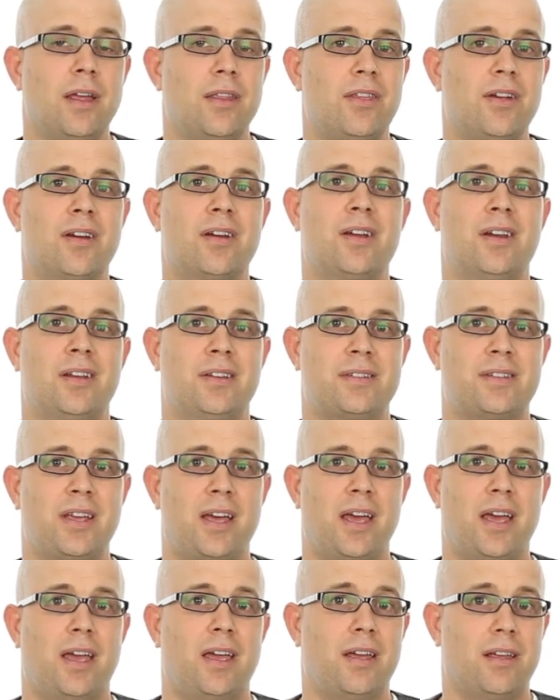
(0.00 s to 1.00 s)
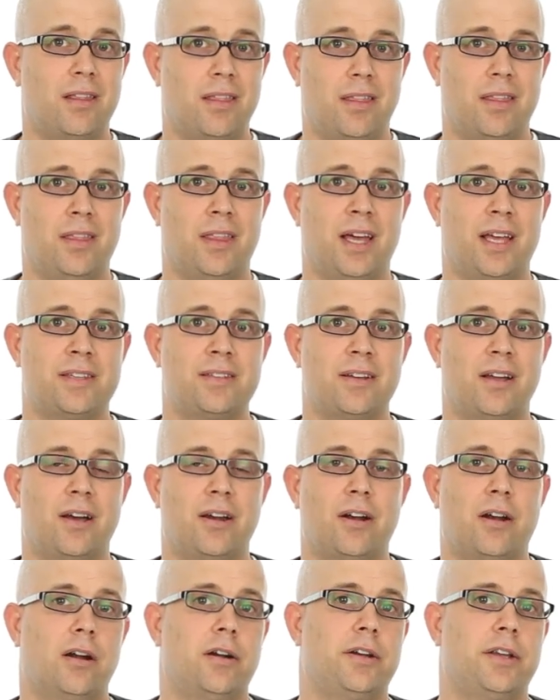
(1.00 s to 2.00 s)
they're going to say, that's
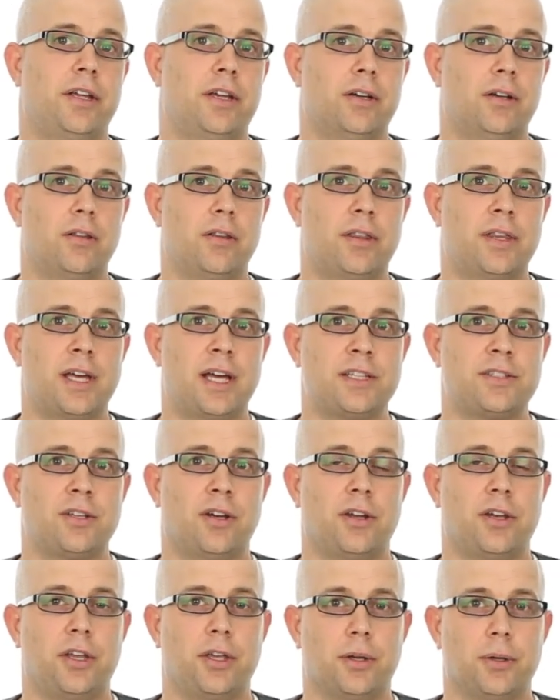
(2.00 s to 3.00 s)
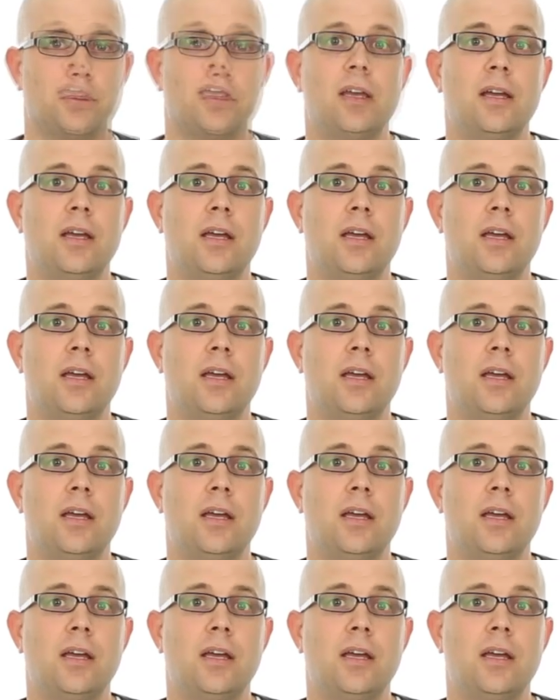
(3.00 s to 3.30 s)
not our deal, that's on you.